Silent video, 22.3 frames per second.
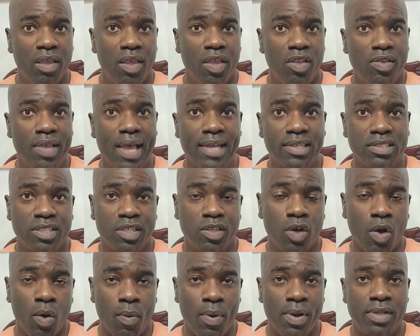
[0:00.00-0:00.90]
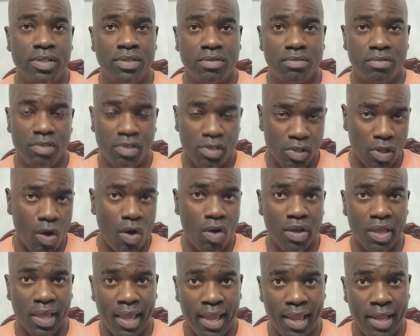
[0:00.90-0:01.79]
you actually go in, you
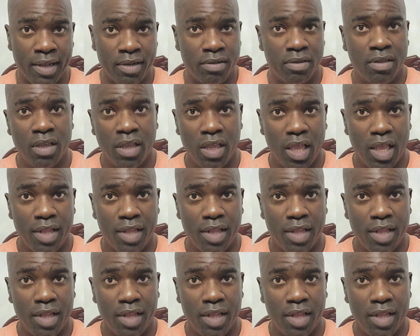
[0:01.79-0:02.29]
log in,